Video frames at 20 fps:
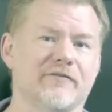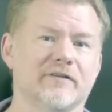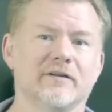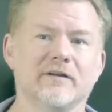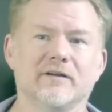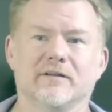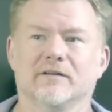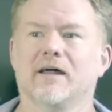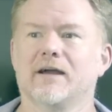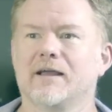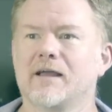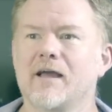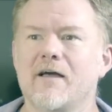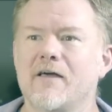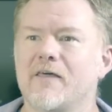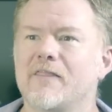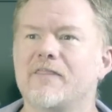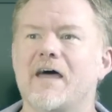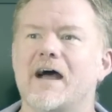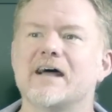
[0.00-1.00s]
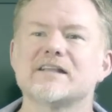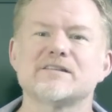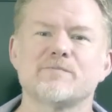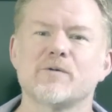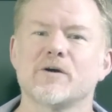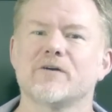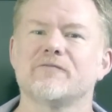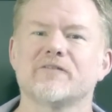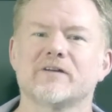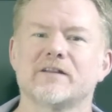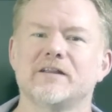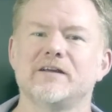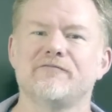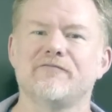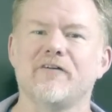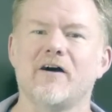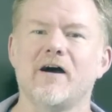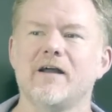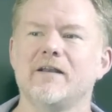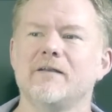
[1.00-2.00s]
And, like, that's perfectly
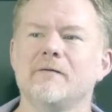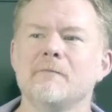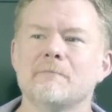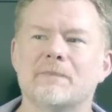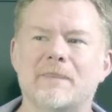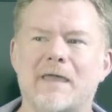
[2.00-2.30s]
fine.